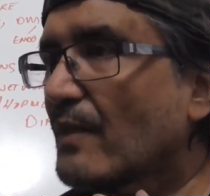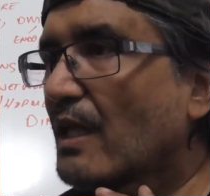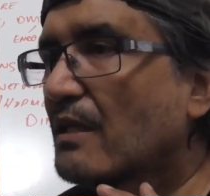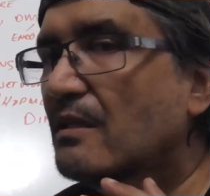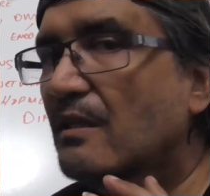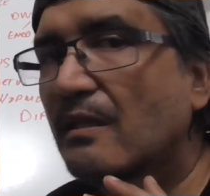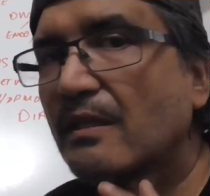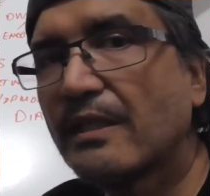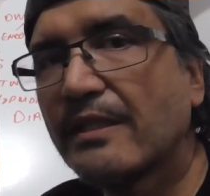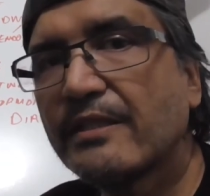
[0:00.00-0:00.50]

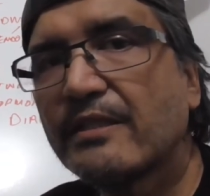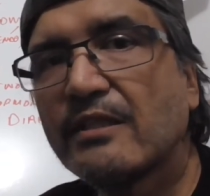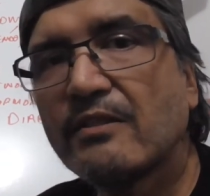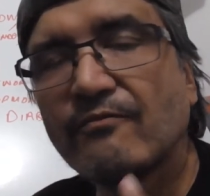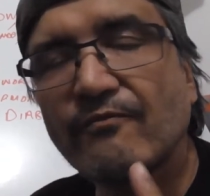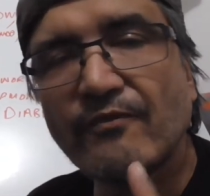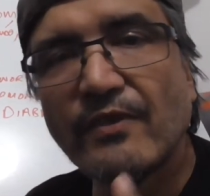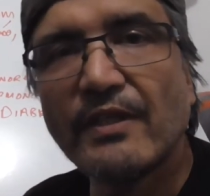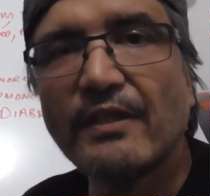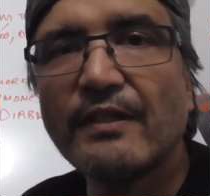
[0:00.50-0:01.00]
So this is
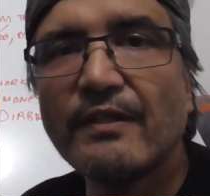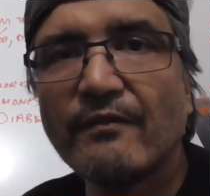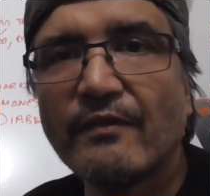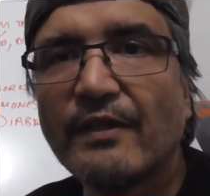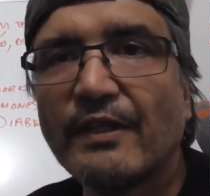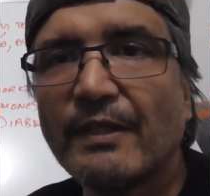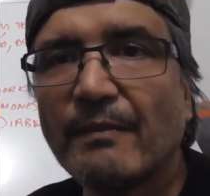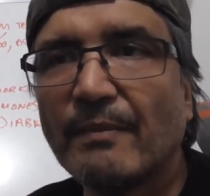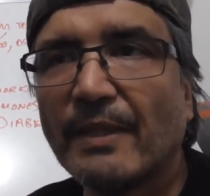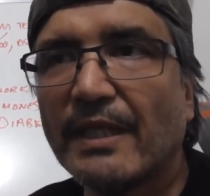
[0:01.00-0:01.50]
very
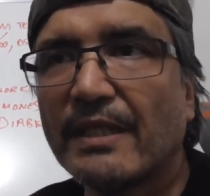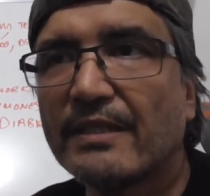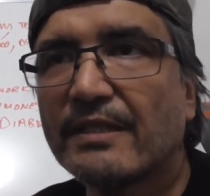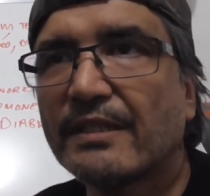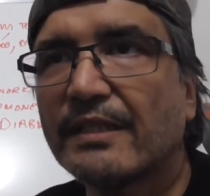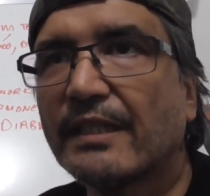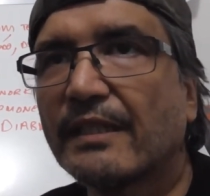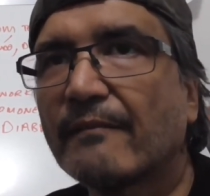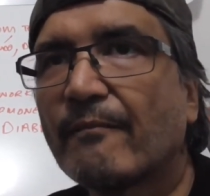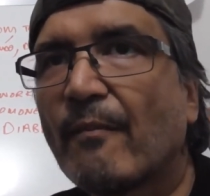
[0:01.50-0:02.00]
very
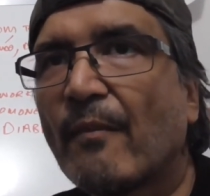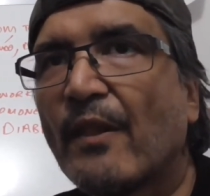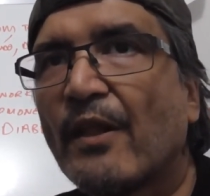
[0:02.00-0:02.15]
basic.